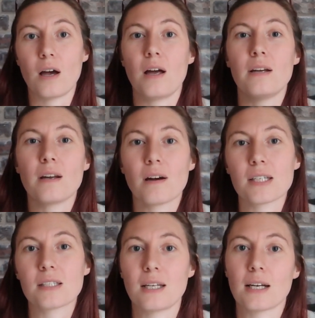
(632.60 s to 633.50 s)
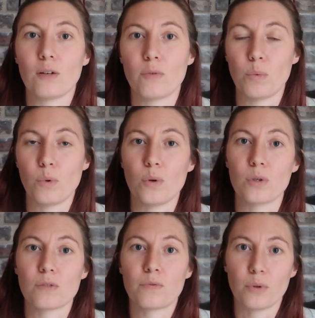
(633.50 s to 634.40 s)
a nice little
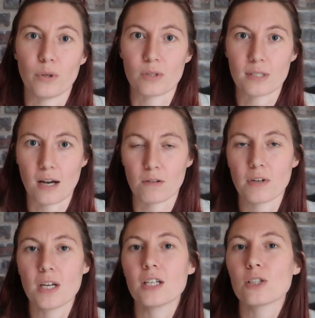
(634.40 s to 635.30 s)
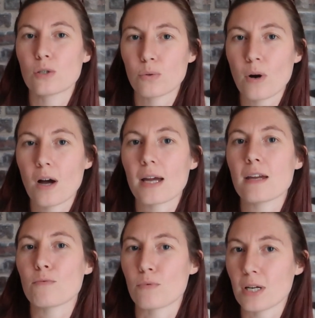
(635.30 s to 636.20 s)
reward for yourself.
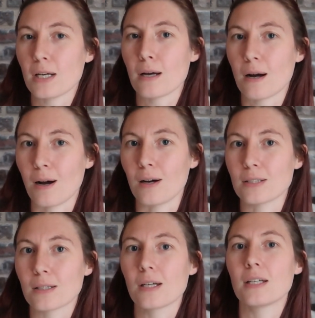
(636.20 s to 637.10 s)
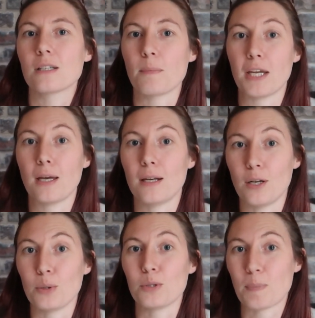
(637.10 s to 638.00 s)
Try really hard to make it a
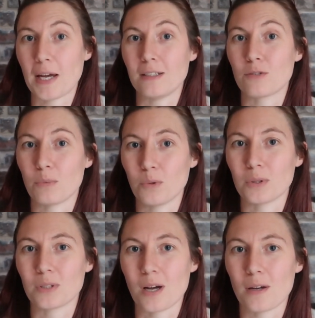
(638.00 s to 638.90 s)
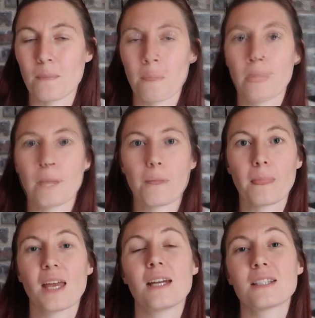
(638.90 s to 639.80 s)
no spend reward though.
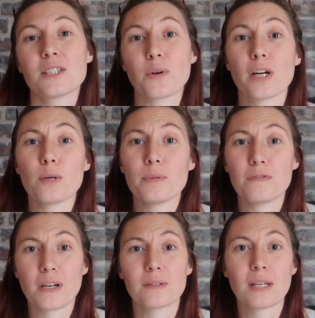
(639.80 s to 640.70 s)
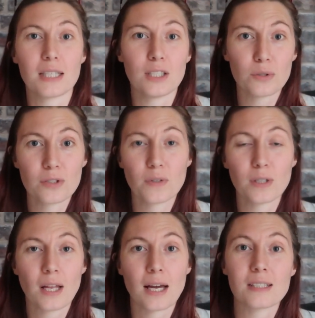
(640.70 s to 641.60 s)
So I hope you found that
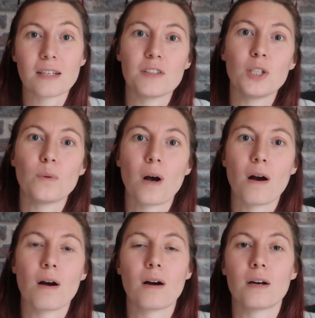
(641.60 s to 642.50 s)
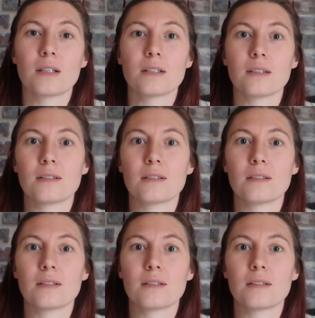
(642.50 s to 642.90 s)
useful, and if you are